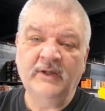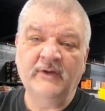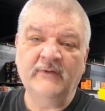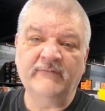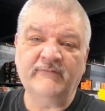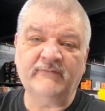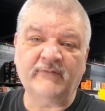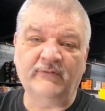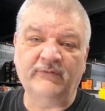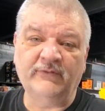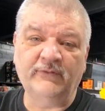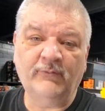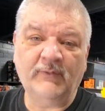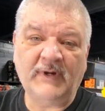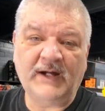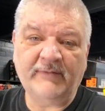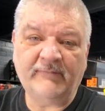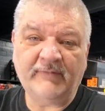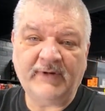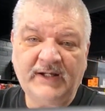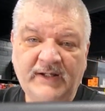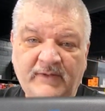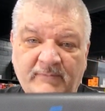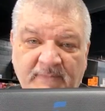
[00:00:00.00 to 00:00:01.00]
So do I
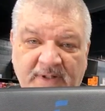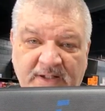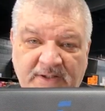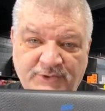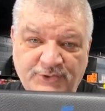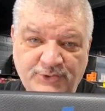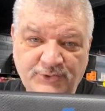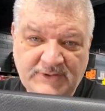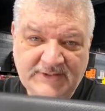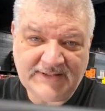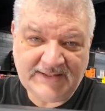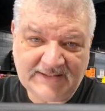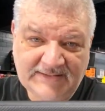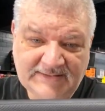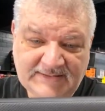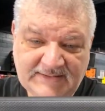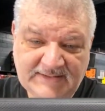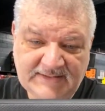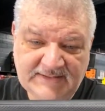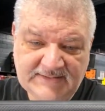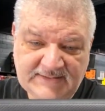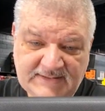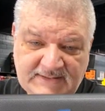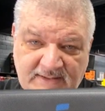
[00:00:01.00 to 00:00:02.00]
recommend you get
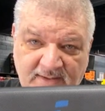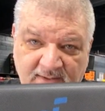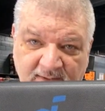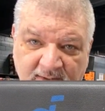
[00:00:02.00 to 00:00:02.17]
this,